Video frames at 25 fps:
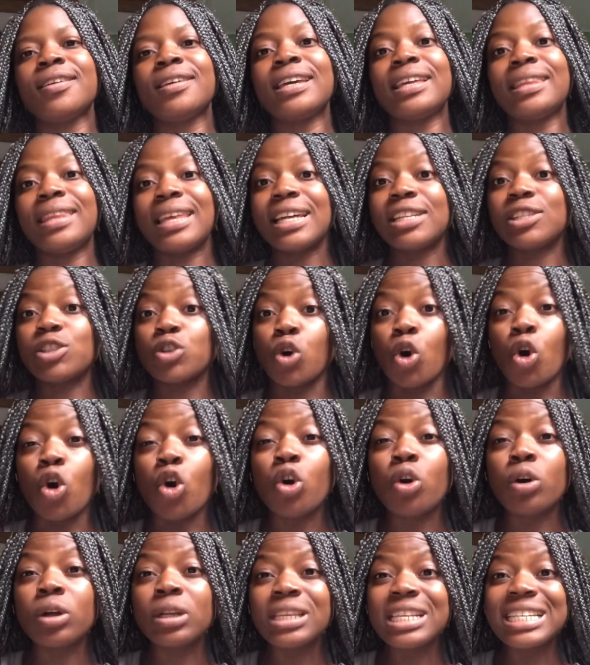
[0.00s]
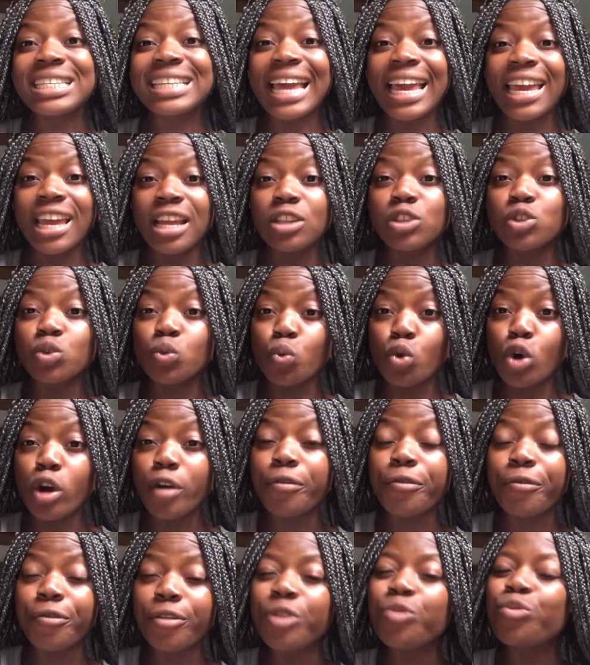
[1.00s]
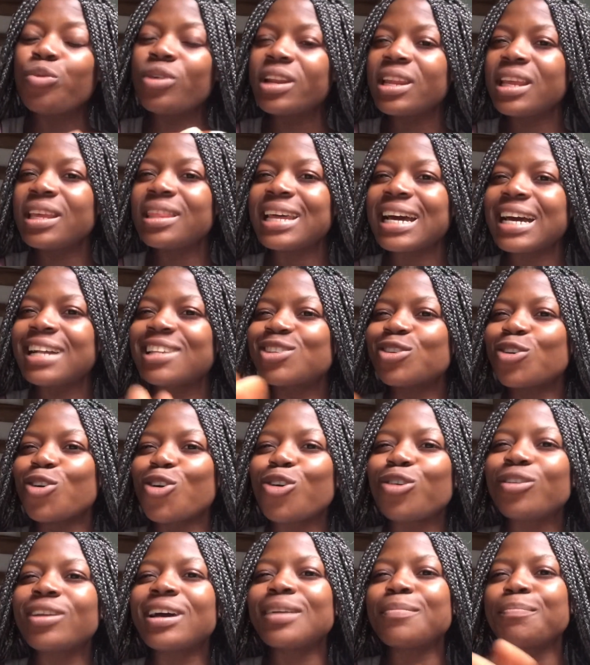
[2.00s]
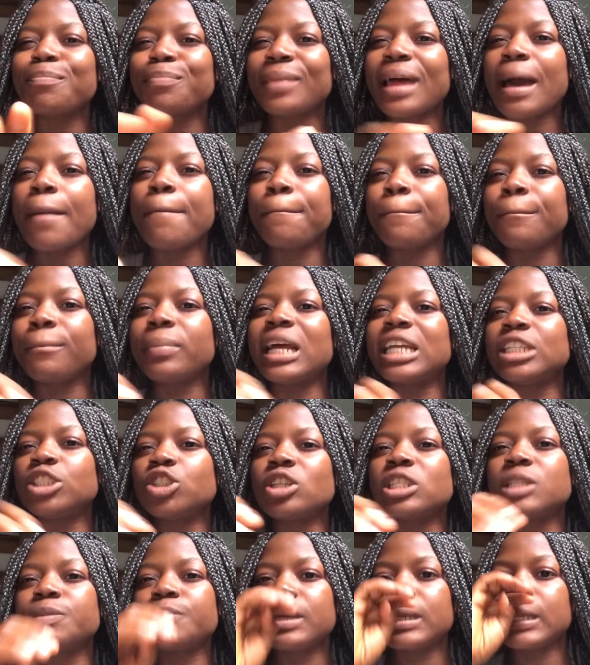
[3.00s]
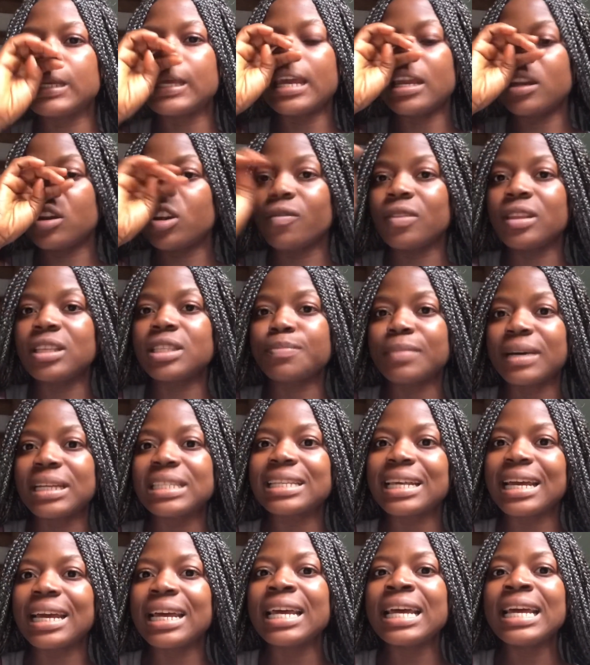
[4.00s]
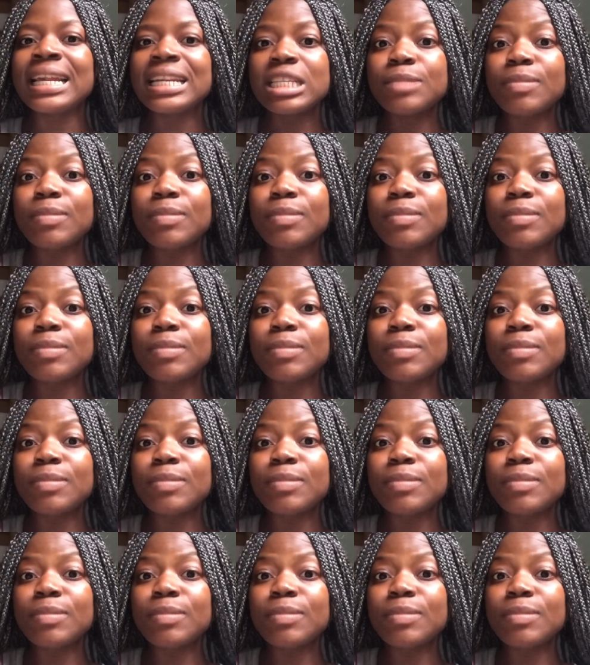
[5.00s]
And that's all. This guy gets to walk free. Really, that's all that might just be the end of this matter.